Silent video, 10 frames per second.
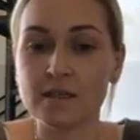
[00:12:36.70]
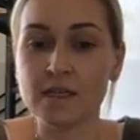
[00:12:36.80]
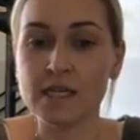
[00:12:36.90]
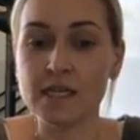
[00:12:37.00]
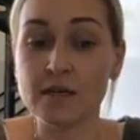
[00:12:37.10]

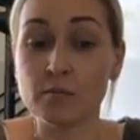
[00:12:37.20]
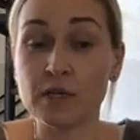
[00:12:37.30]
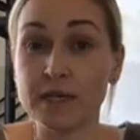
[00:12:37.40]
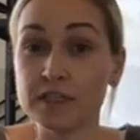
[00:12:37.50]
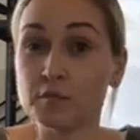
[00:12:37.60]
the
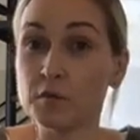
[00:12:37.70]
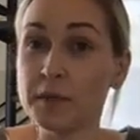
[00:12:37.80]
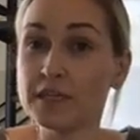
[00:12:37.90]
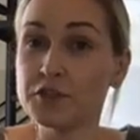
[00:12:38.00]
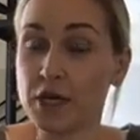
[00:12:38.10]
predictable
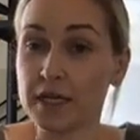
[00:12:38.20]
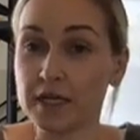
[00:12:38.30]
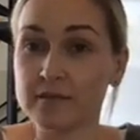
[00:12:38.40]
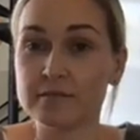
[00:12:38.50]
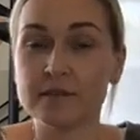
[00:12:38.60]
paycheck.
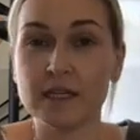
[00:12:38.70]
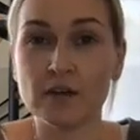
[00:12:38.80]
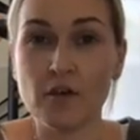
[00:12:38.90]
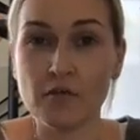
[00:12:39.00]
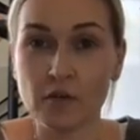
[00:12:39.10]

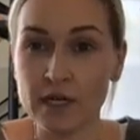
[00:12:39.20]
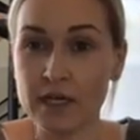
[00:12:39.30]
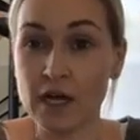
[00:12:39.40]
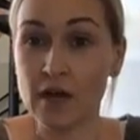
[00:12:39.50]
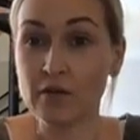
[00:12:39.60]
They're
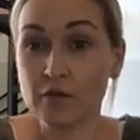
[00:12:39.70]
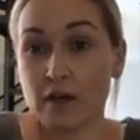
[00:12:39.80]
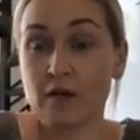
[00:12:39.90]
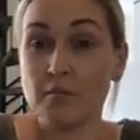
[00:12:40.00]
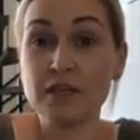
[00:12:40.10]
afraid of
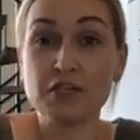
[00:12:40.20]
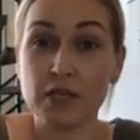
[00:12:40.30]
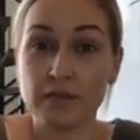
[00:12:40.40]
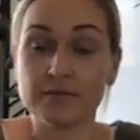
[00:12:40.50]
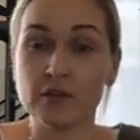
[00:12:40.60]

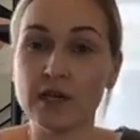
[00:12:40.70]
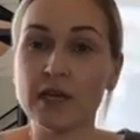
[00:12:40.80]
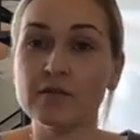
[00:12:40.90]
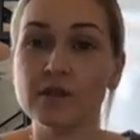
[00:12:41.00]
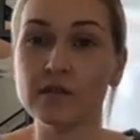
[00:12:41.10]
commission,
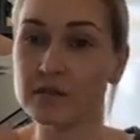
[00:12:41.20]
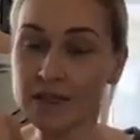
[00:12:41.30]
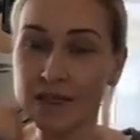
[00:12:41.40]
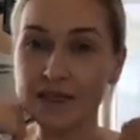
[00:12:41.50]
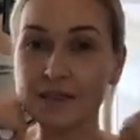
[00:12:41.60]
okay? If
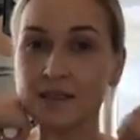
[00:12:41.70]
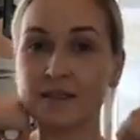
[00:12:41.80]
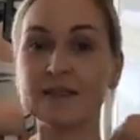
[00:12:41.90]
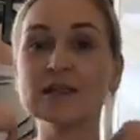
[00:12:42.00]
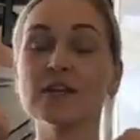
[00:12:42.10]

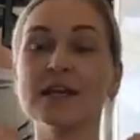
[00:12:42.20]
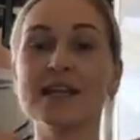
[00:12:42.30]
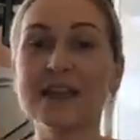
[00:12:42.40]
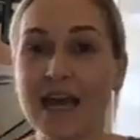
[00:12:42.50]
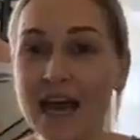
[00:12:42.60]
they're
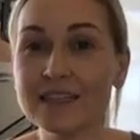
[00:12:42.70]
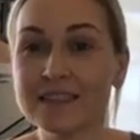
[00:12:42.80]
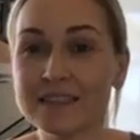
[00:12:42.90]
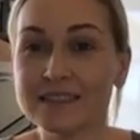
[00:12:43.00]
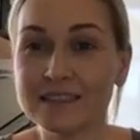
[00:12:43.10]
like
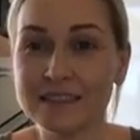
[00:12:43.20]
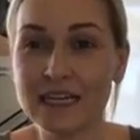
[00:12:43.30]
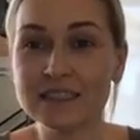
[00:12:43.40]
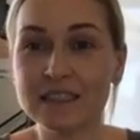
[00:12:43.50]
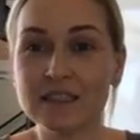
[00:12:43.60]
that,
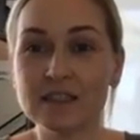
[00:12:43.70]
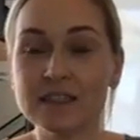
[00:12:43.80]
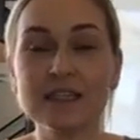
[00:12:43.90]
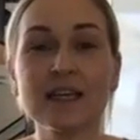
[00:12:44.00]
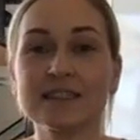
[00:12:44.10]

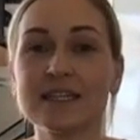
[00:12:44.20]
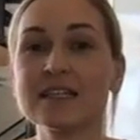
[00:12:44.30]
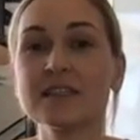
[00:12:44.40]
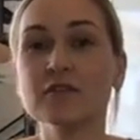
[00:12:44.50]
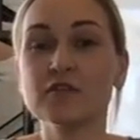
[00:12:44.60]
it's
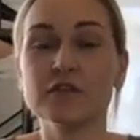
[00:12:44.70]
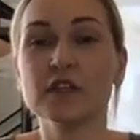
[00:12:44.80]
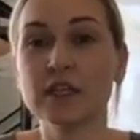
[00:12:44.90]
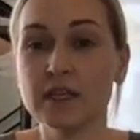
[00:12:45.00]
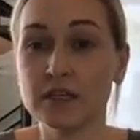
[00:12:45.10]
not the
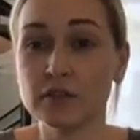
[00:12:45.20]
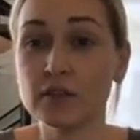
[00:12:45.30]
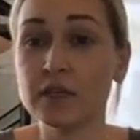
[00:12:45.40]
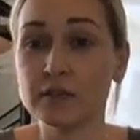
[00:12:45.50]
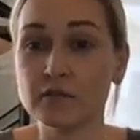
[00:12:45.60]
affiliate that you're
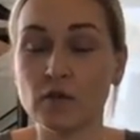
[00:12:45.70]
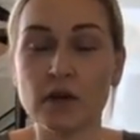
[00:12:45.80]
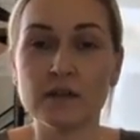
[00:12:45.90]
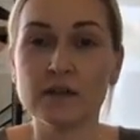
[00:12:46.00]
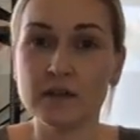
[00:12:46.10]
looking
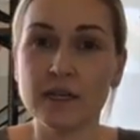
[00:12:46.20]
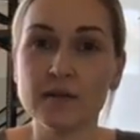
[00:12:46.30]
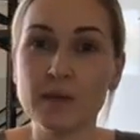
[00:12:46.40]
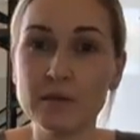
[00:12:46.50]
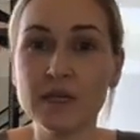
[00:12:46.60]
for, okay?
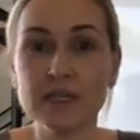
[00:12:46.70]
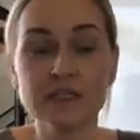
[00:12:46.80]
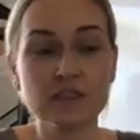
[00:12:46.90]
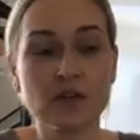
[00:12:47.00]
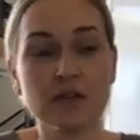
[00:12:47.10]
Maybe they
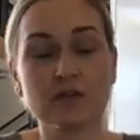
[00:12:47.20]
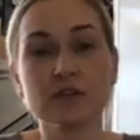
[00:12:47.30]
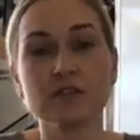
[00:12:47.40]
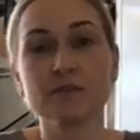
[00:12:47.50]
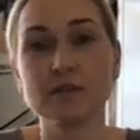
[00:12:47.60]
can start out
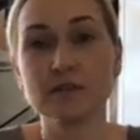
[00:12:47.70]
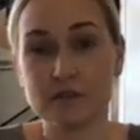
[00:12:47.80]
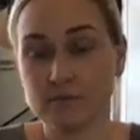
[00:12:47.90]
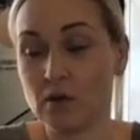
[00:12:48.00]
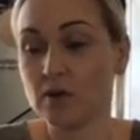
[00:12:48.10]
real
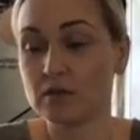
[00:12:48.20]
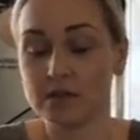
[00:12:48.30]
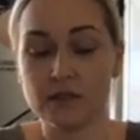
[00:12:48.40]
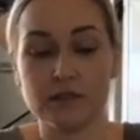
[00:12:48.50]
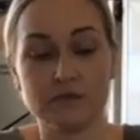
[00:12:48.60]
small,